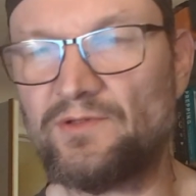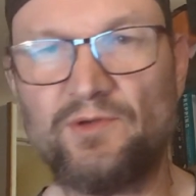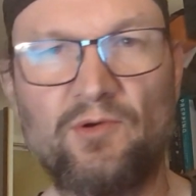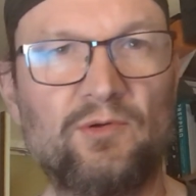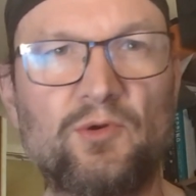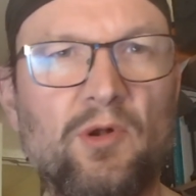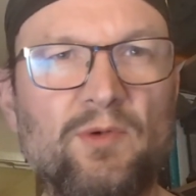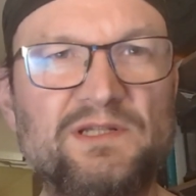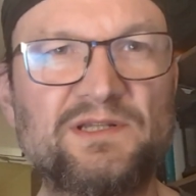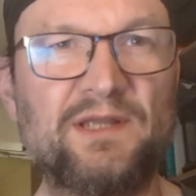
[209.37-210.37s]
You
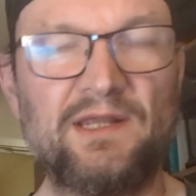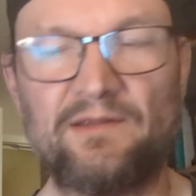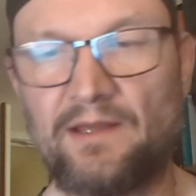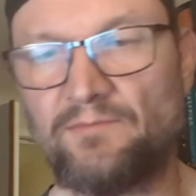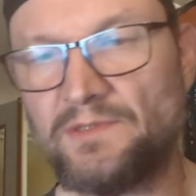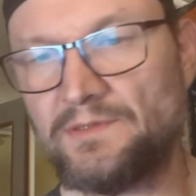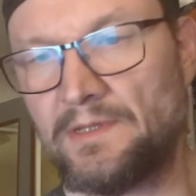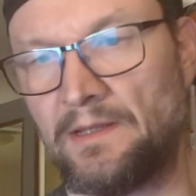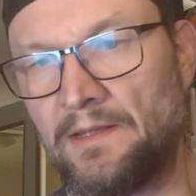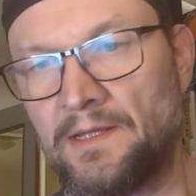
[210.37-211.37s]
always need them
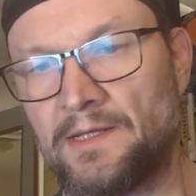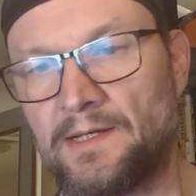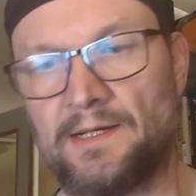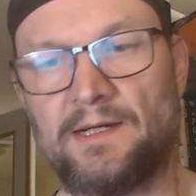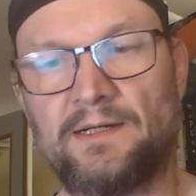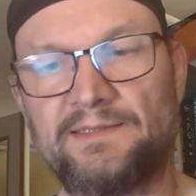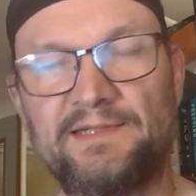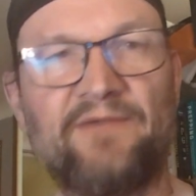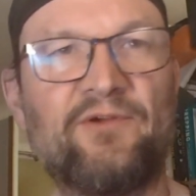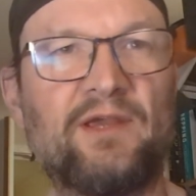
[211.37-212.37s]

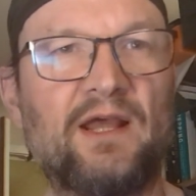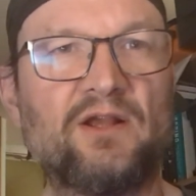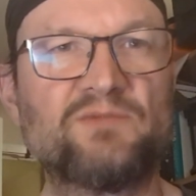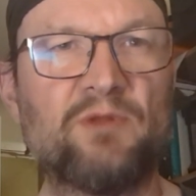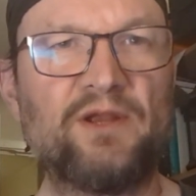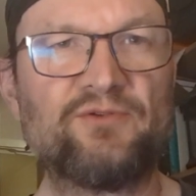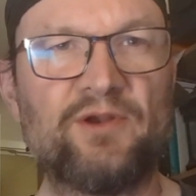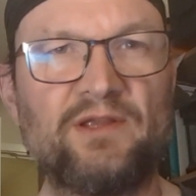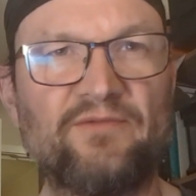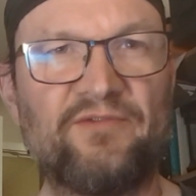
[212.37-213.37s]
if you get a splinter
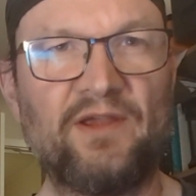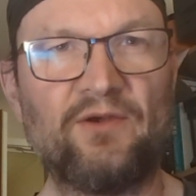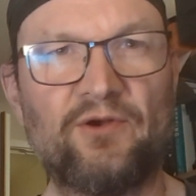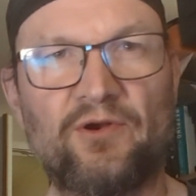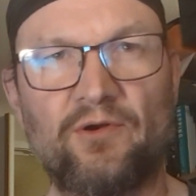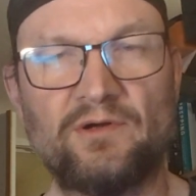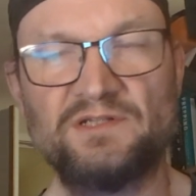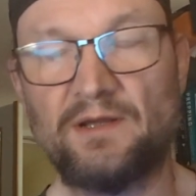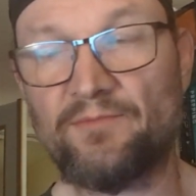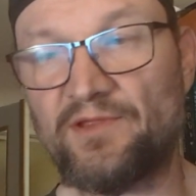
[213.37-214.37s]
in your finger or
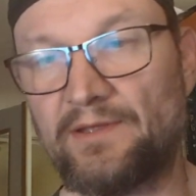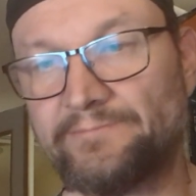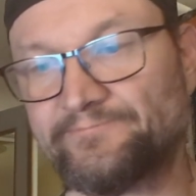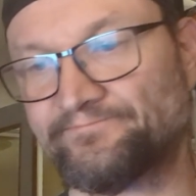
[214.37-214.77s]
something.